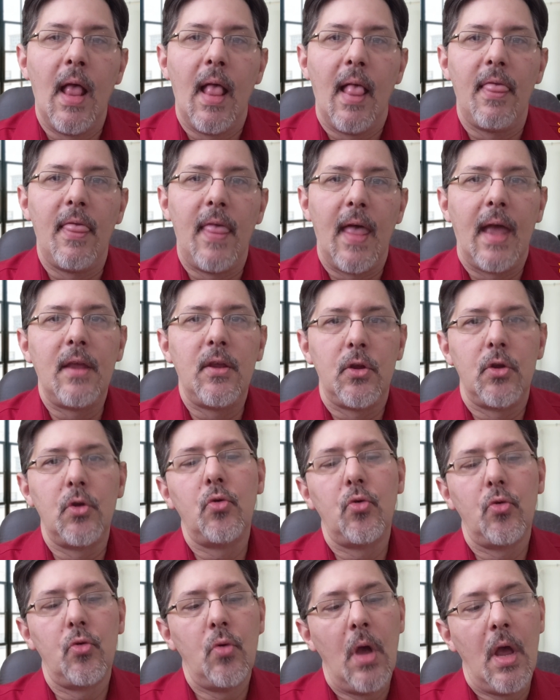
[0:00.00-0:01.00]
that
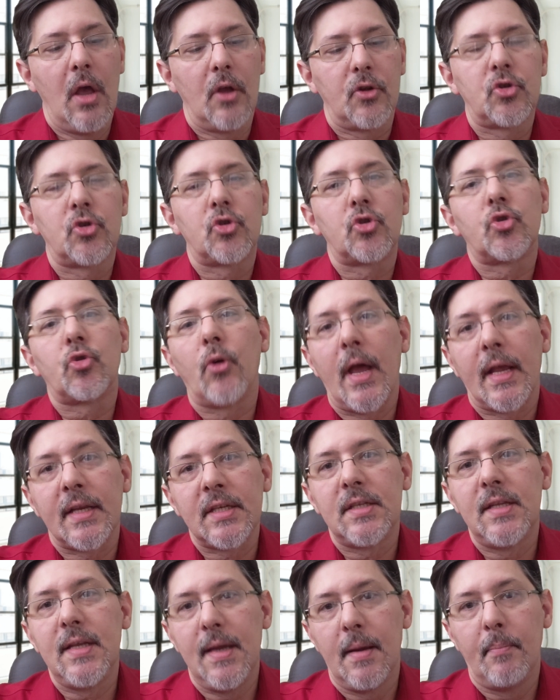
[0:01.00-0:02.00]
you stress
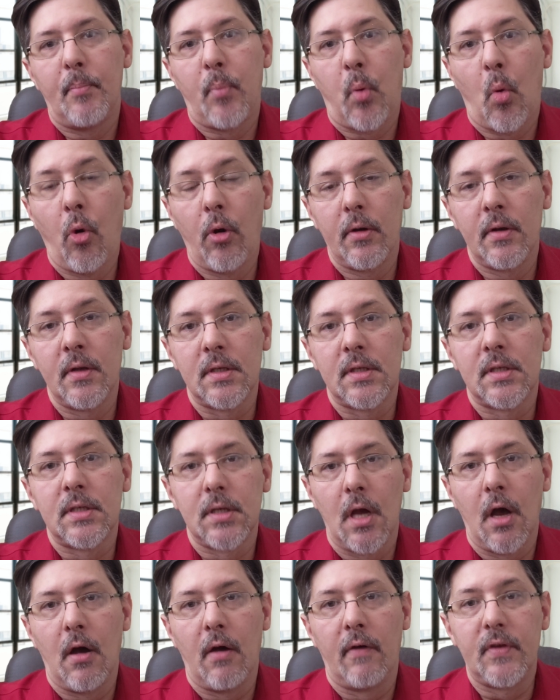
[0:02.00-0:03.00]
the importance
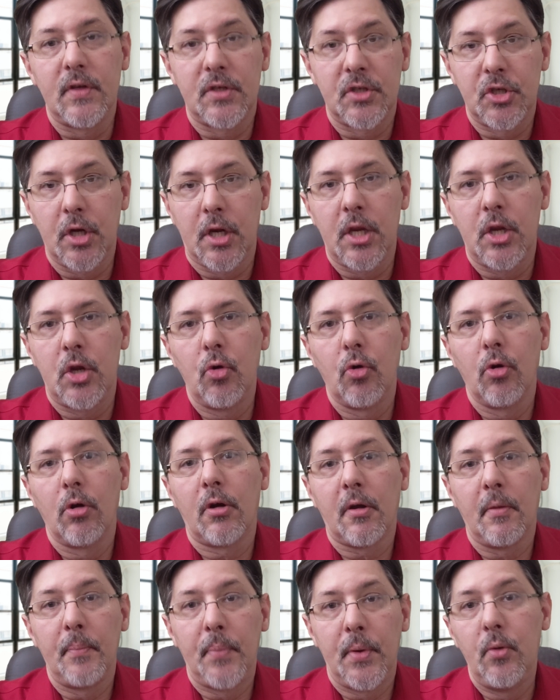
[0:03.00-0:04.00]
of secure
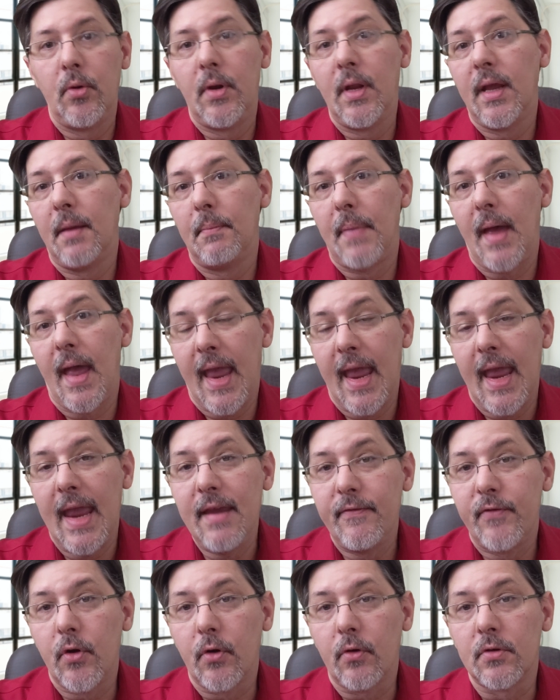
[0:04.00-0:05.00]
computing and
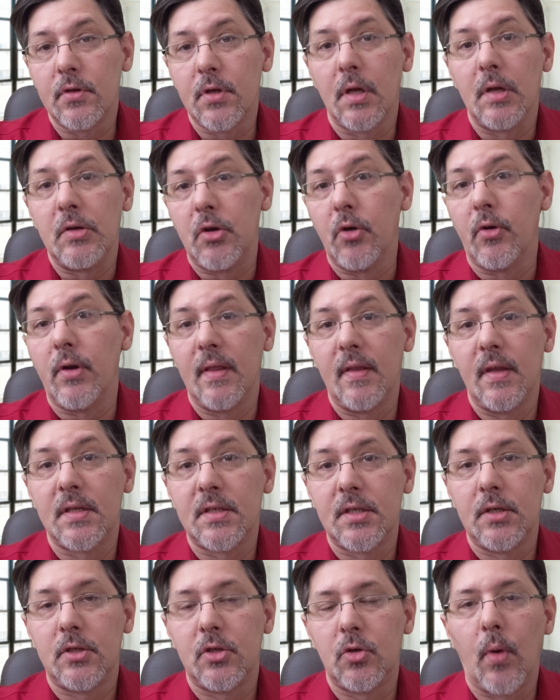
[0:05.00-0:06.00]
behaviors during this
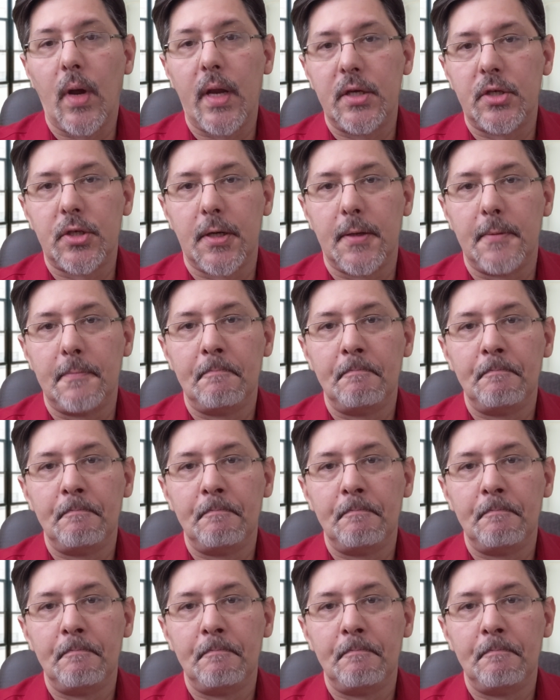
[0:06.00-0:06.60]
situation.